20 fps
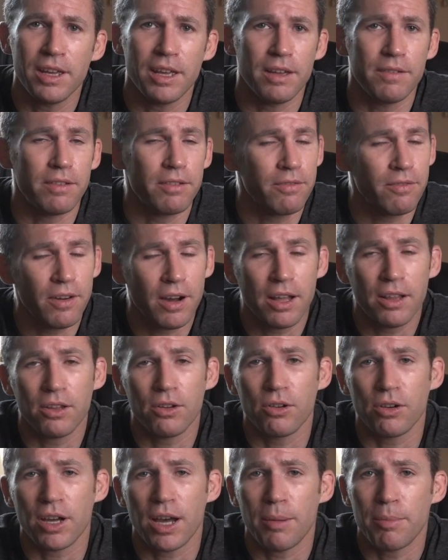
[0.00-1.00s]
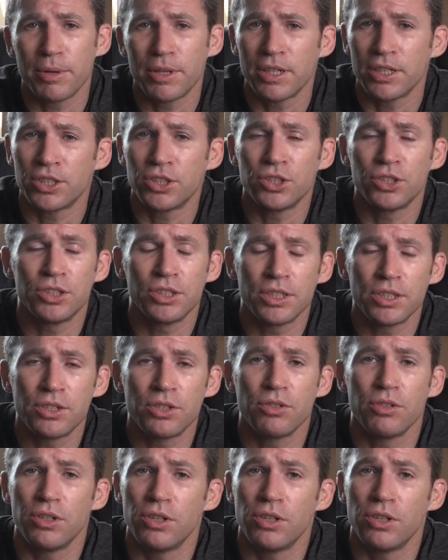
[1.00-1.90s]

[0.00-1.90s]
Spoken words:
If you follow competition jiu-jitsu,